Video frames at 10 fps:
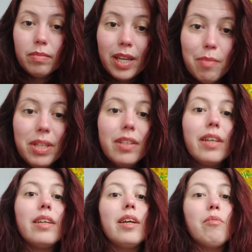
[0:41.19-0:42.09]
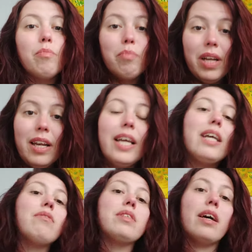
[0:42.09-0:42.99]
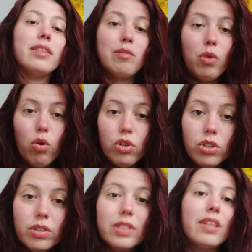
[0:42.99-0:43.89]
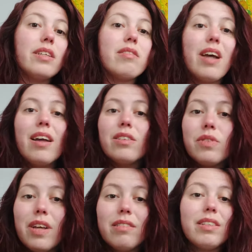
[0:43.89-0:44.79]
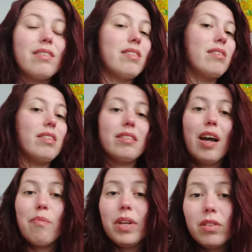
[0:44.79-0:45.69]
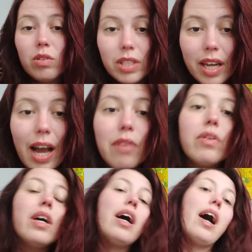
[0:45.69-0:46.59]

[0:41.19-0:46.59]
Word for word: limiting beliefs and emotions and this kind of sentences that I'm not good enough,